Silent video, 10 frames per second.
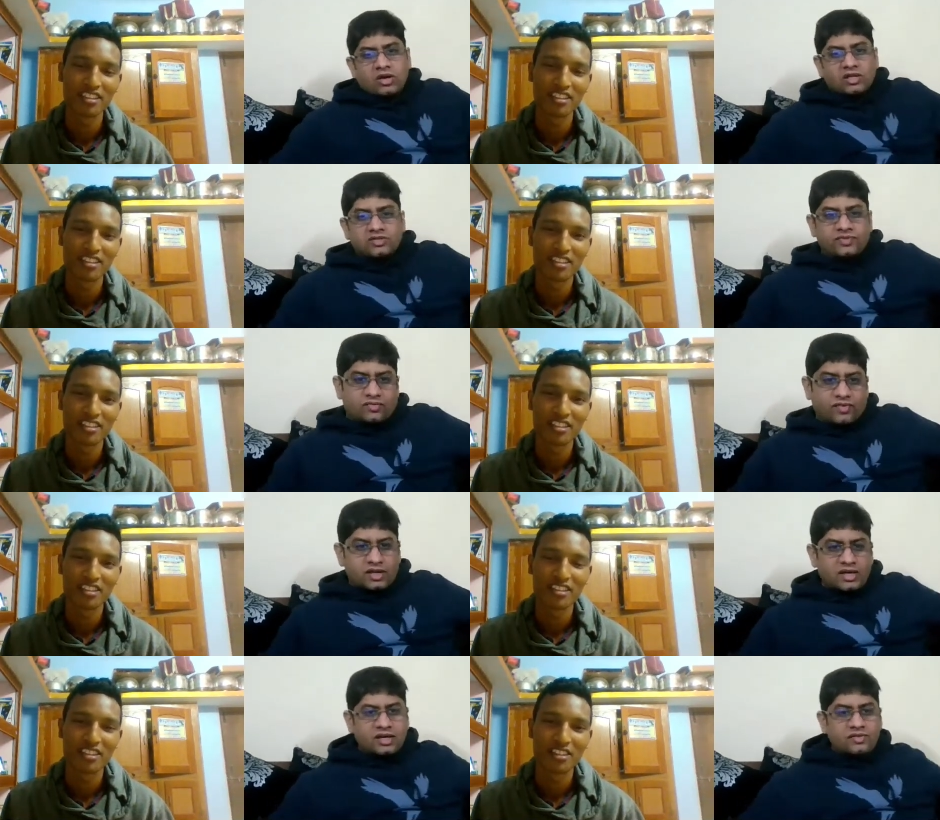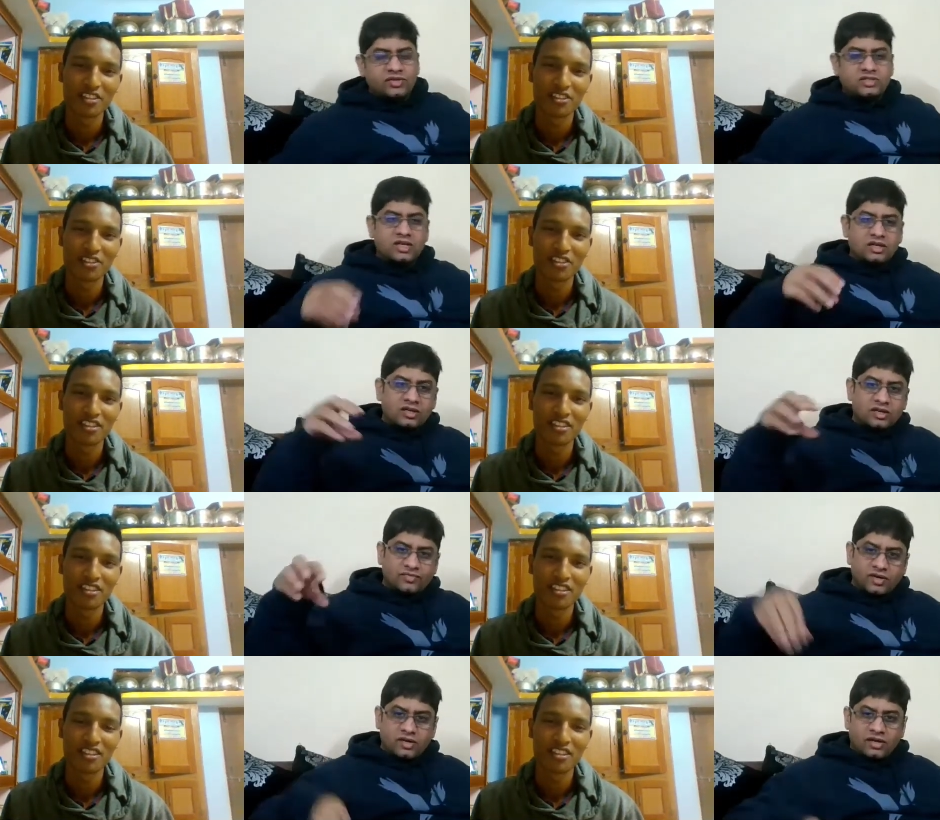Speaker 1: models we are working in? Which are the
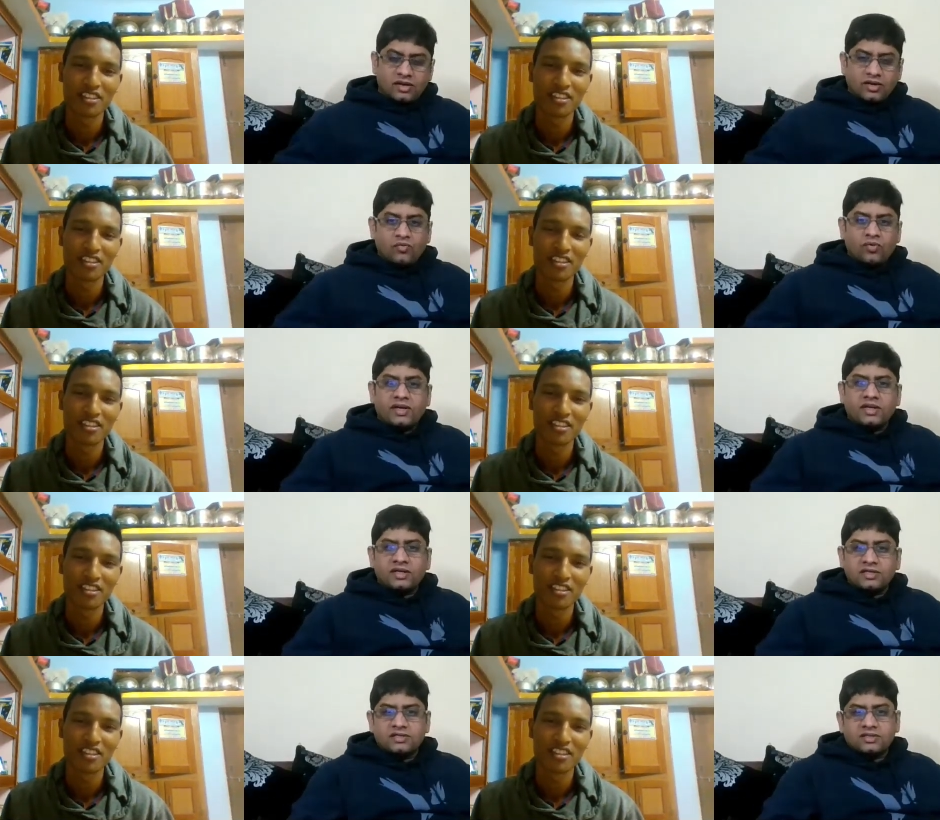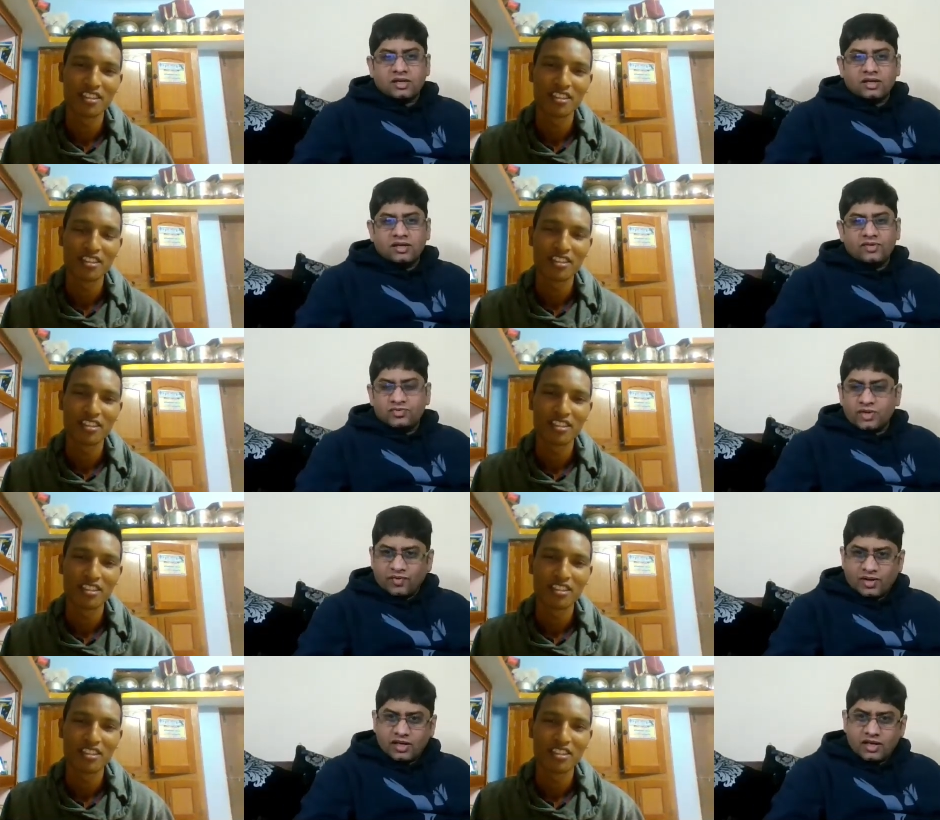different verticals in which we are
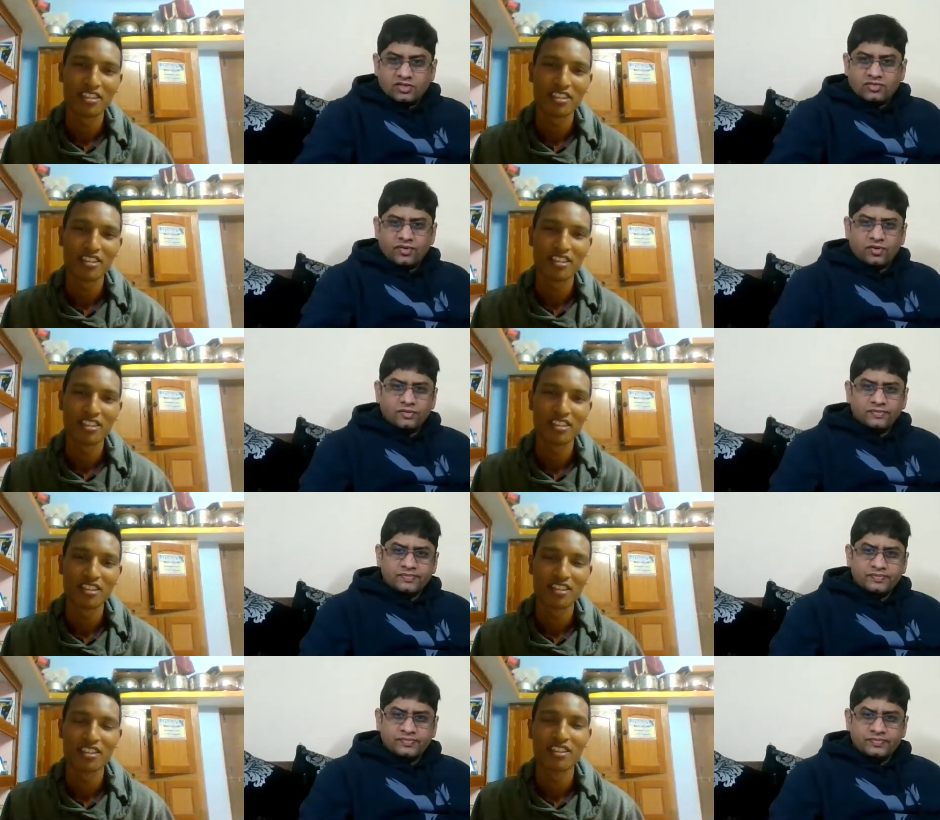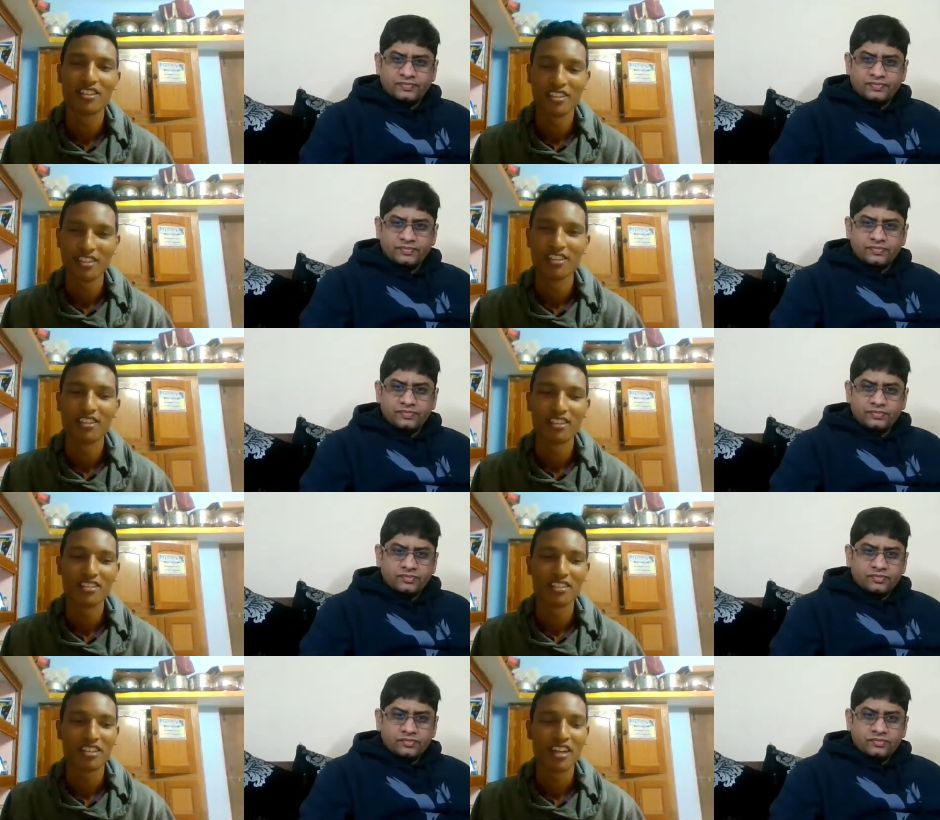working as of now?
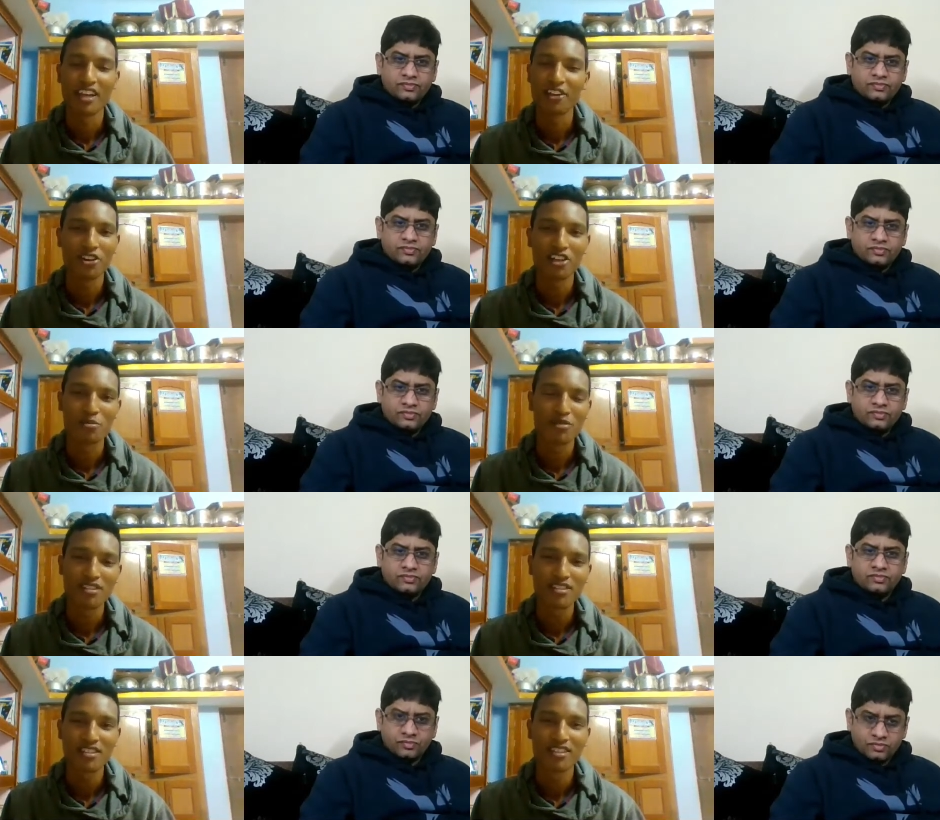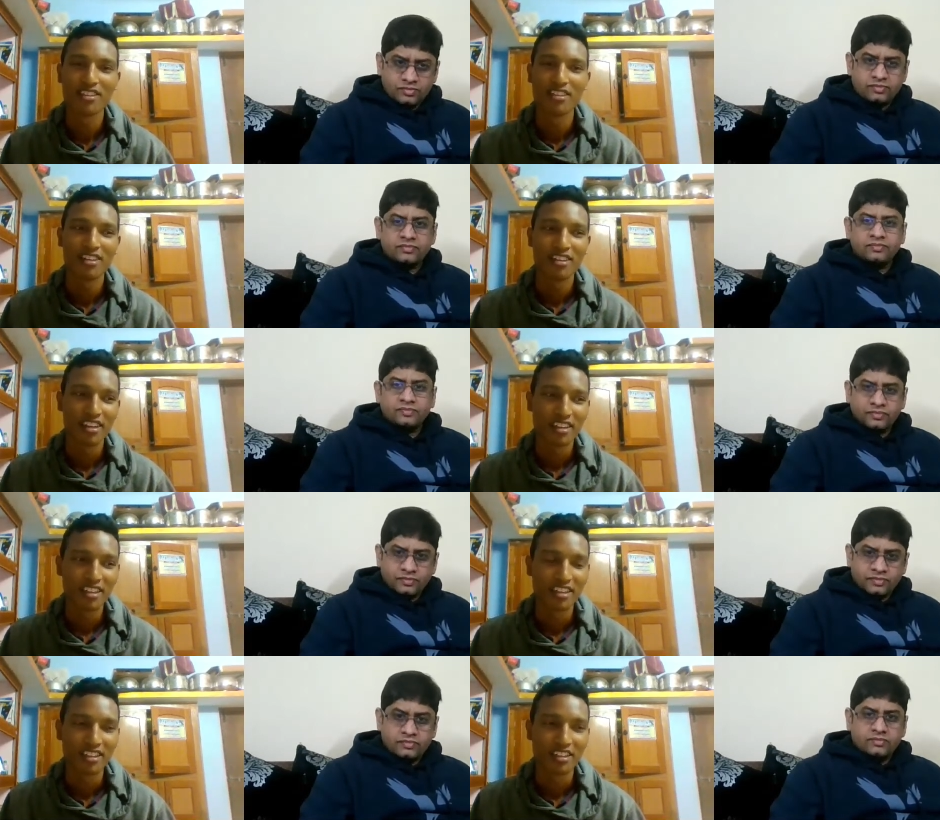
Speaker 2: Yes, sir. Hydrocarbons, and
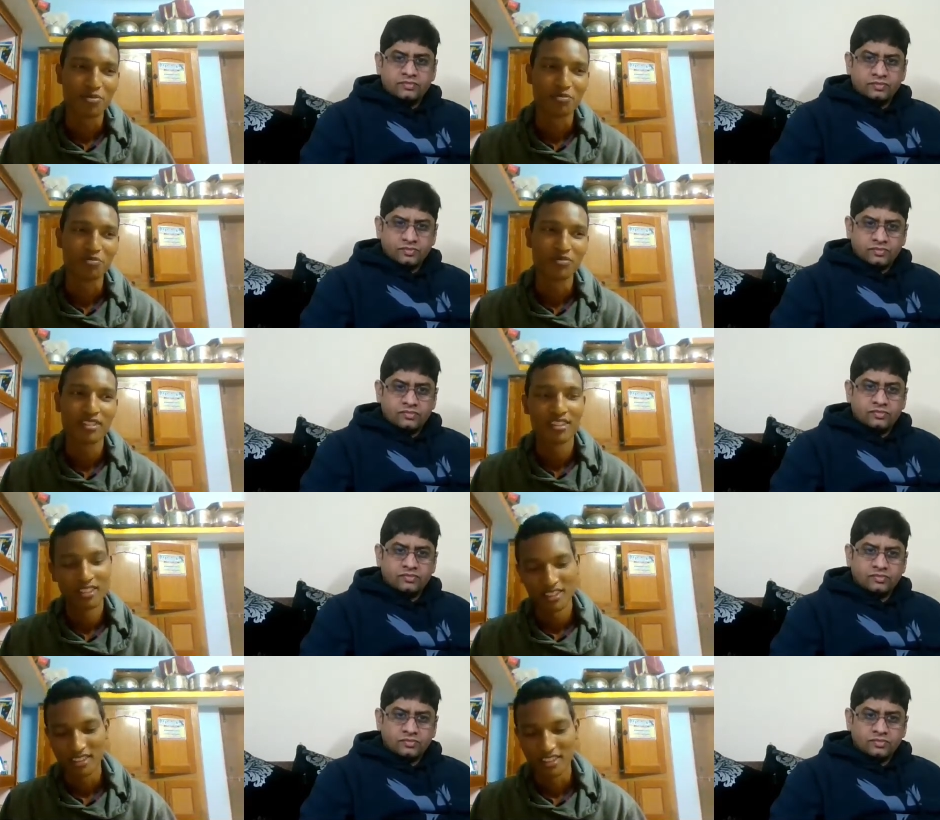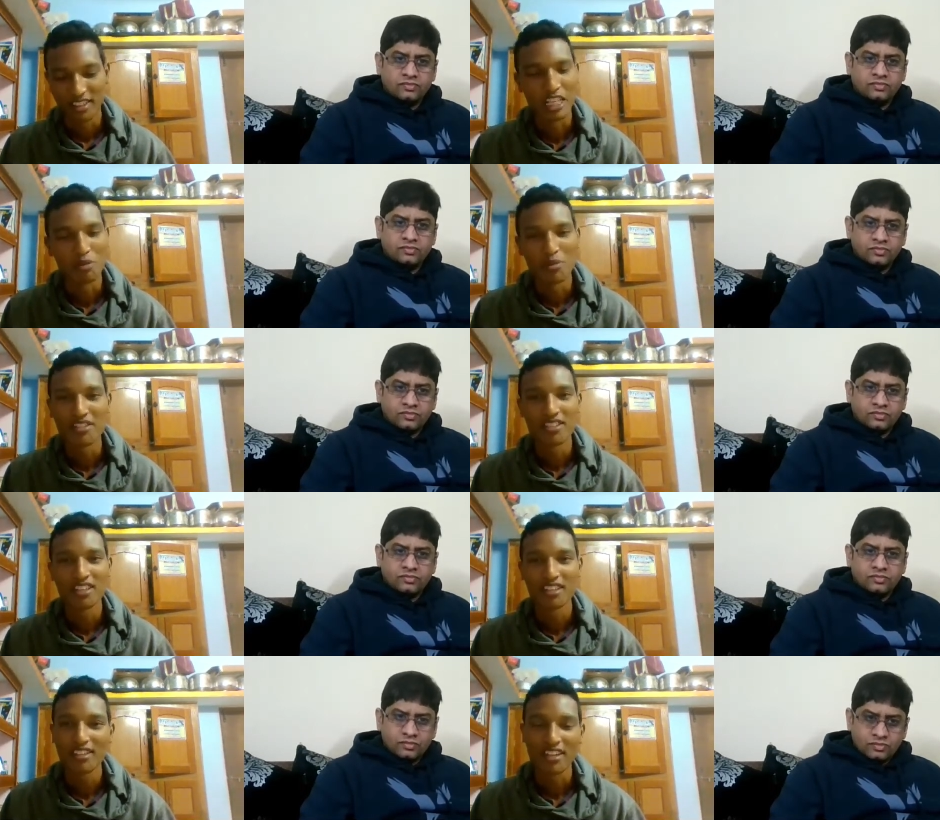then um, uh, L P G
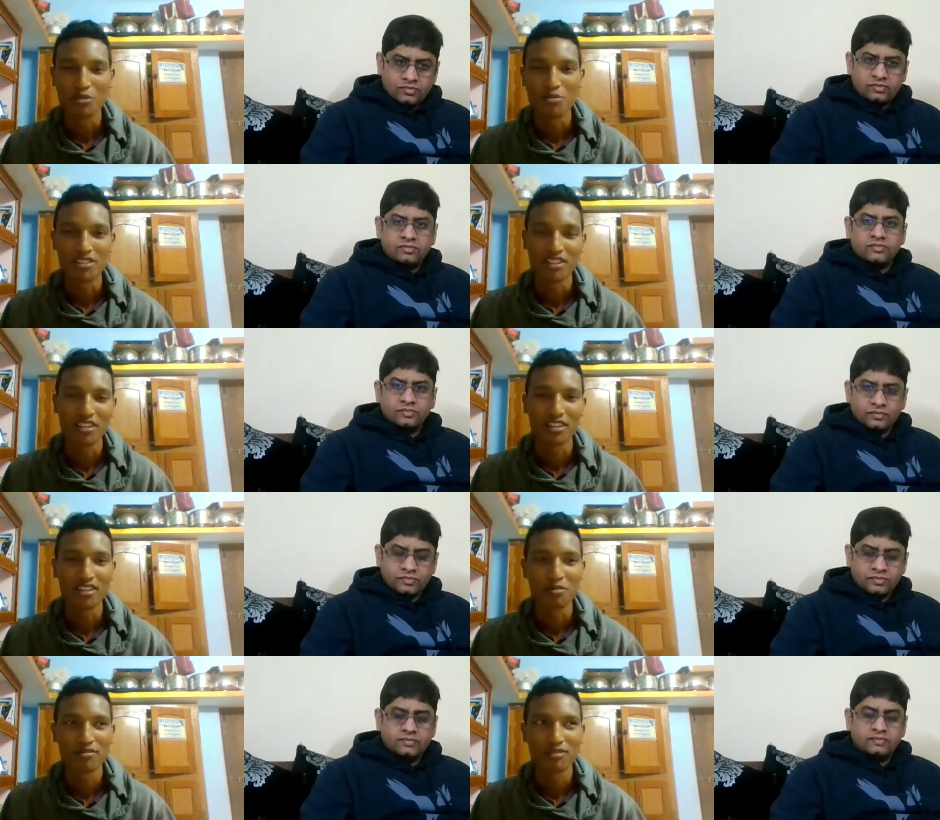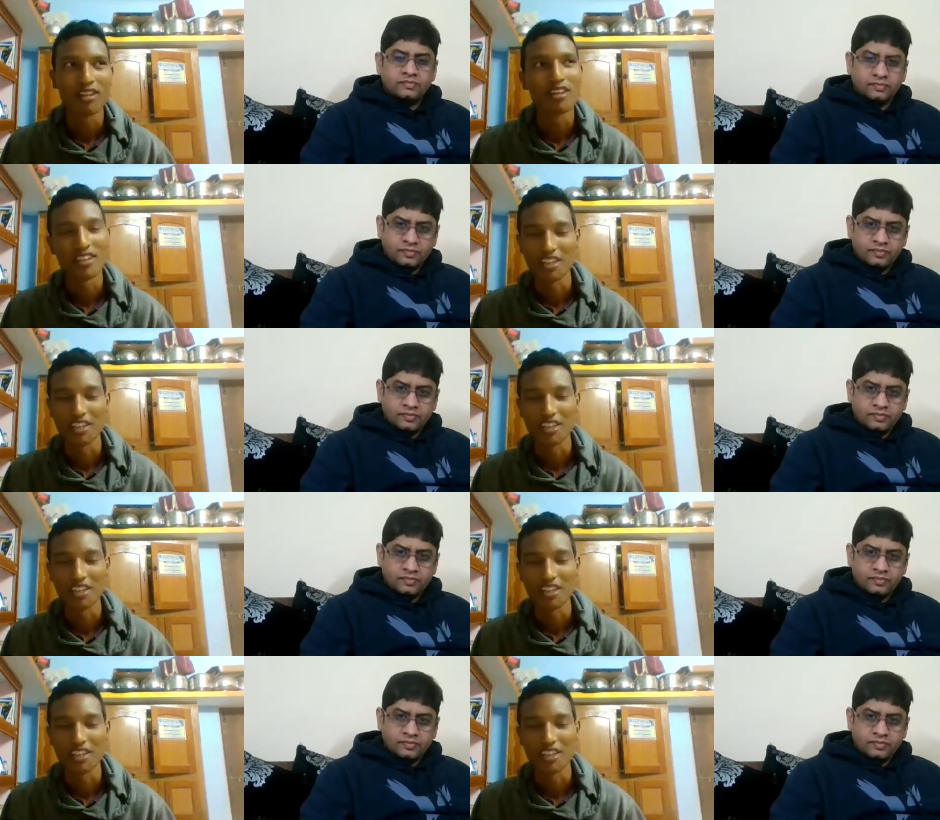transmission and uh, uh,